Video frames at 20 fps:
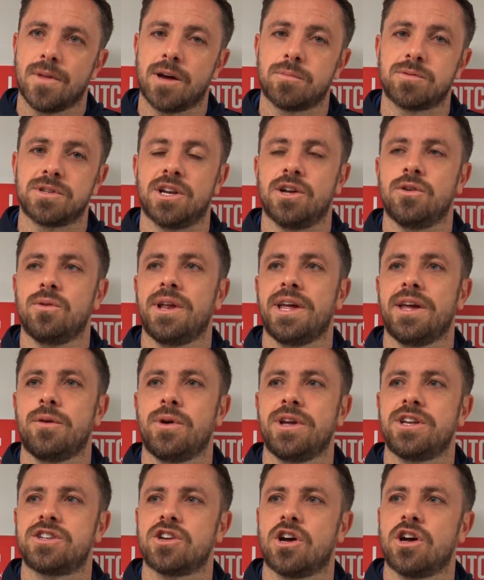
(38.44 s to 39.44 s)
Absolutely.
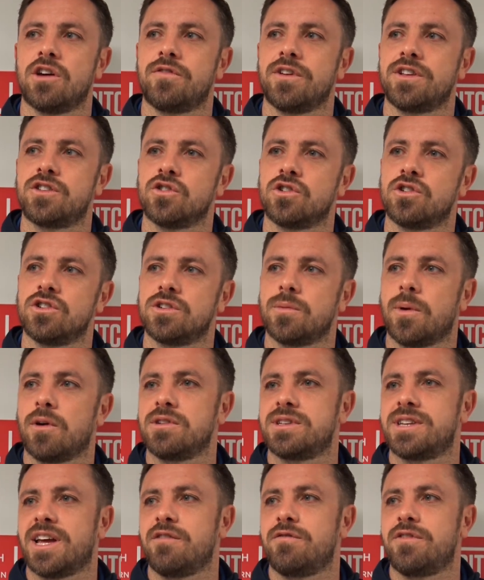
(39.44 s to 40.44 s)
It took us
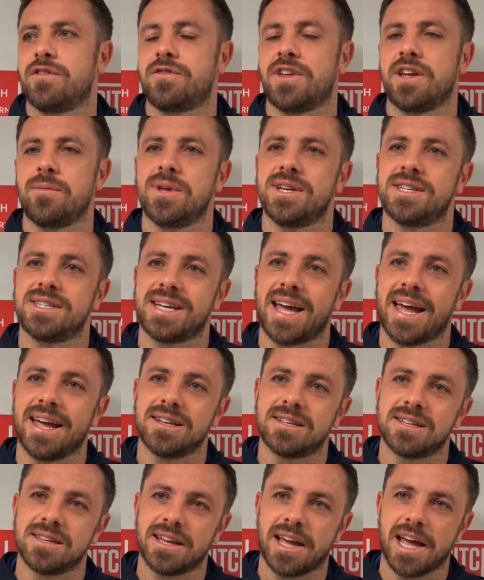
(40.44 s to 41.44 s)
about 10-15 minutes to get
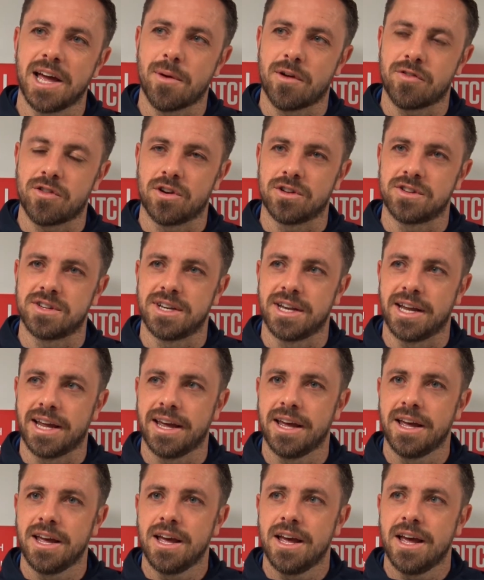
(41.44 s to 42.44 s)
into the game, I thought,
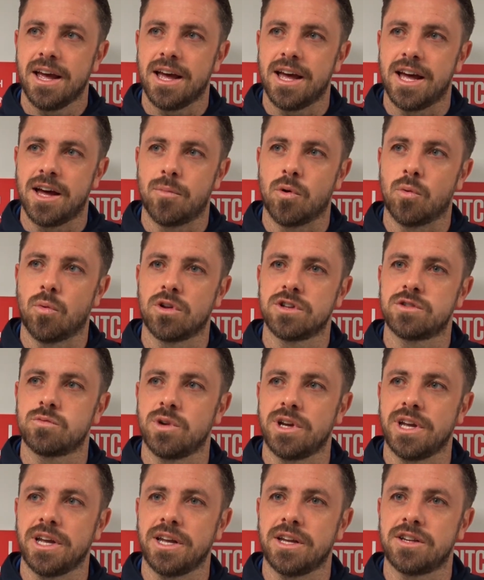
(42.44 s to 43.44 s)
today. But once
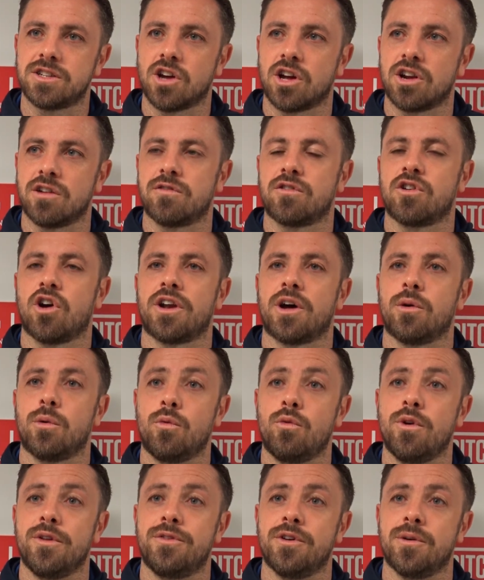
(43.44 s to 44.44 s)
we sort of got our
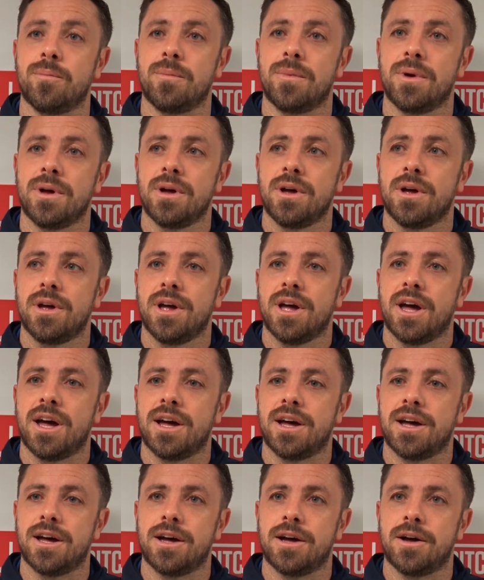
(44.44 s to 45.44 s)
rhythm,
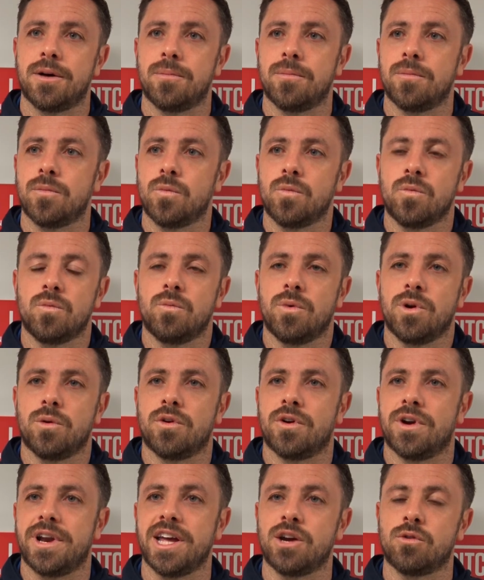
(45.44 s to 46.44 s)
we
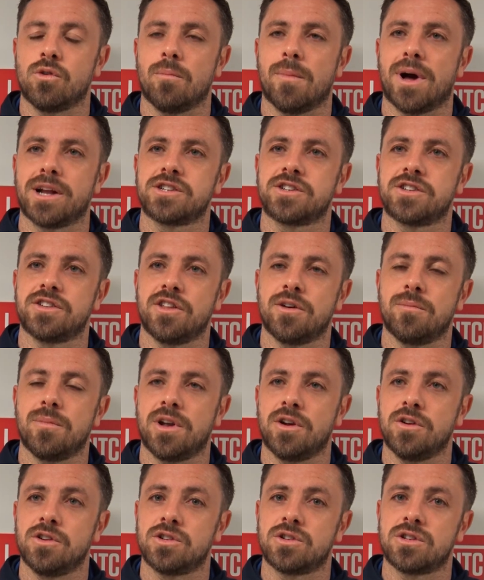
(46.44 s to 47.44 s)
were an equal match to them,
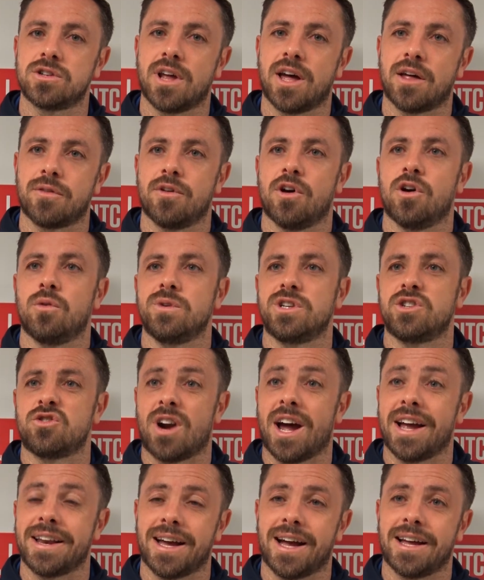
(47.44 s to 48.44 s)
and I thought we
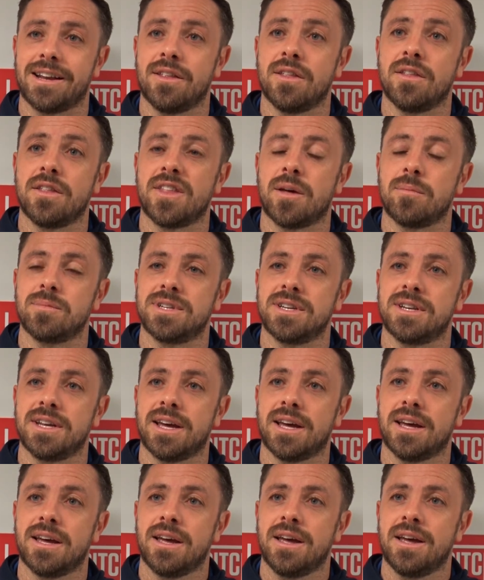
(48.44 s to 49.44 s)
tried harder than them
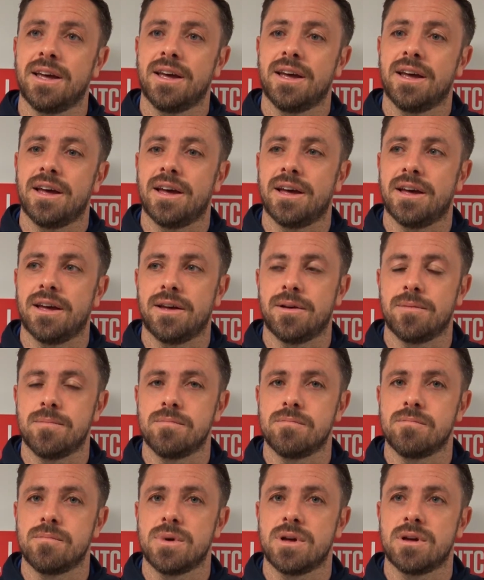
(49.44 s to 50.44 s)
today.
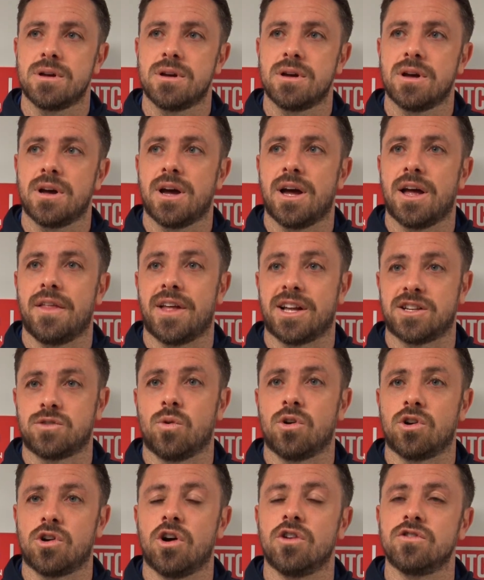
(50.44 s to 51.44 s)
And that's
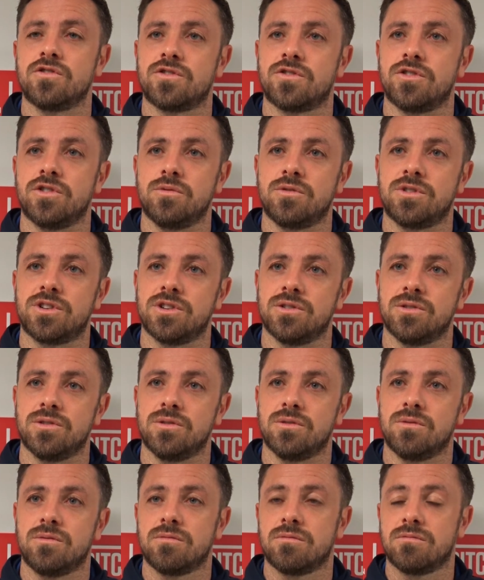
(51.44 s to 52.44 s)
what got us through
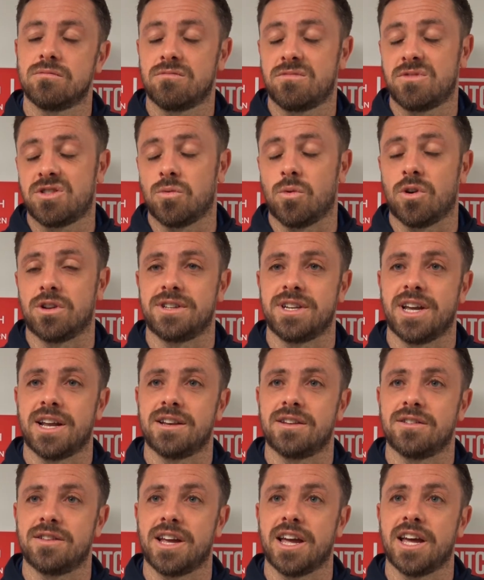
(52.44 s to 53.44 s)
to towards the
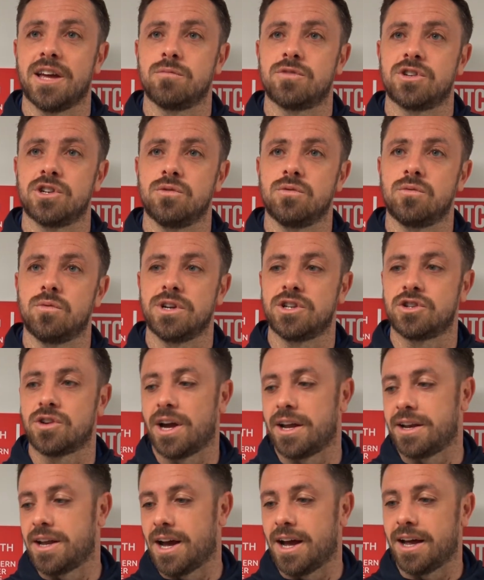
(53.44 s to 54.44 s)
end of the game too. We
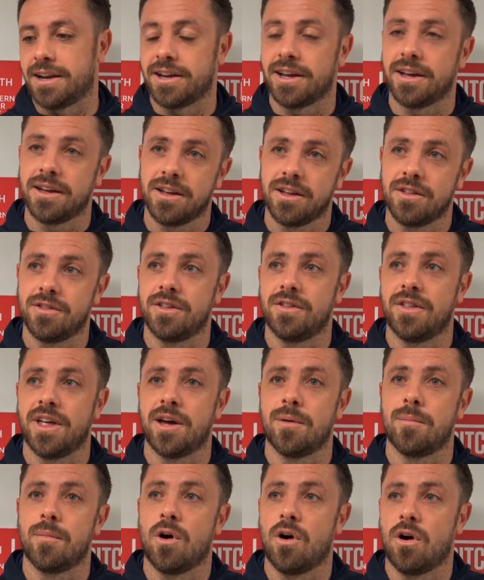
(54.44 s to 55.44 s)
tried harder than
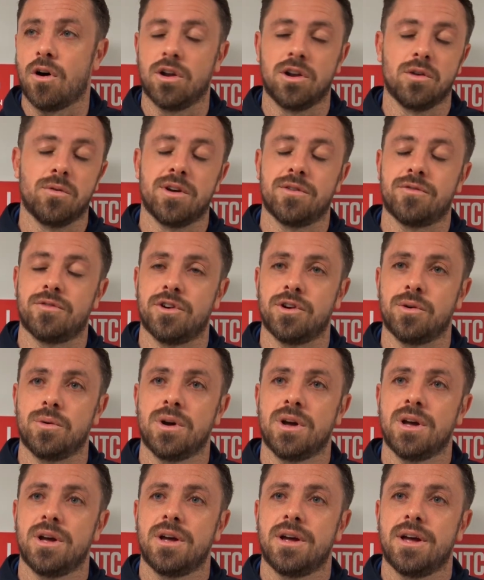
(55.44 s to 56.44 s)
them all the way through,
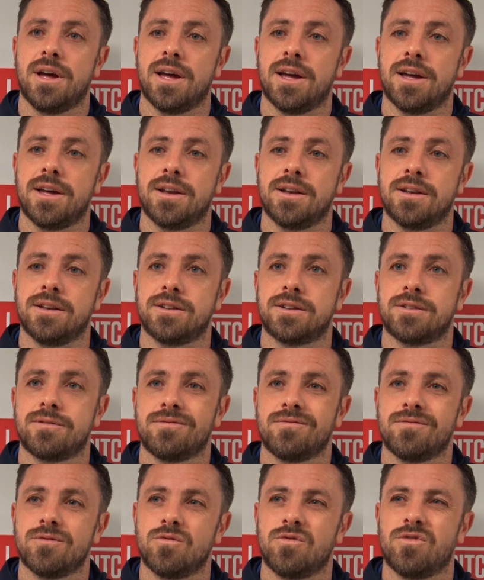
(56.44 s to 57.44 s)
and
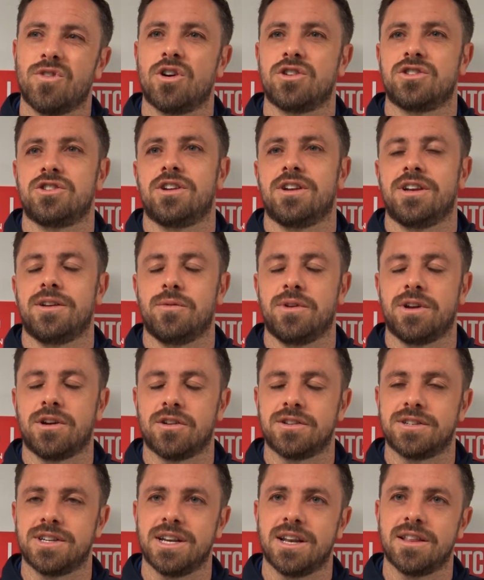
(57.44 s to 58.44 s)
unfortunately we
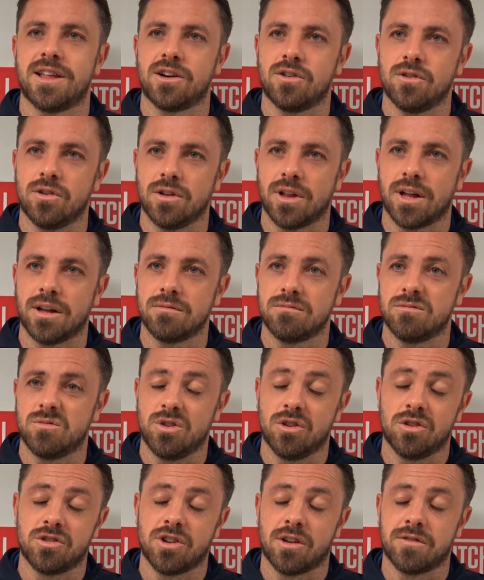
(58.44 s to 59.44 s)
conceded that goal that
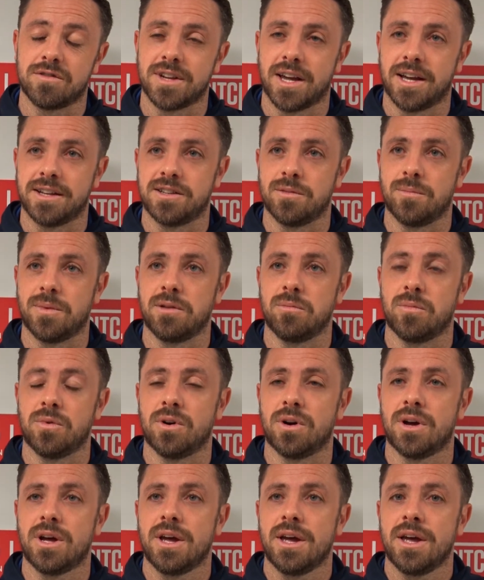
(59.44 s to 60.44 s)
looked offside to me,
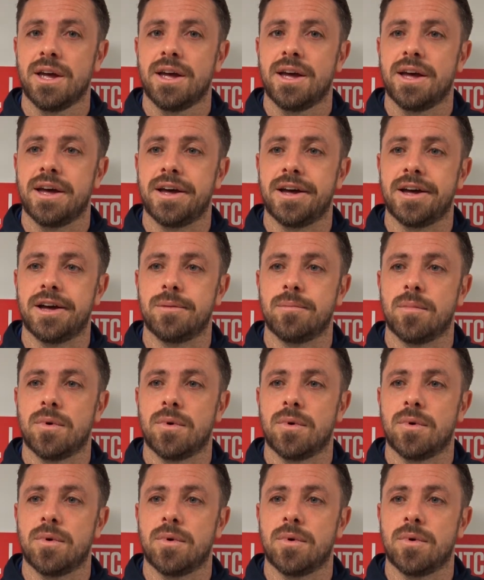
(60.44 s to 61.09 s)
but a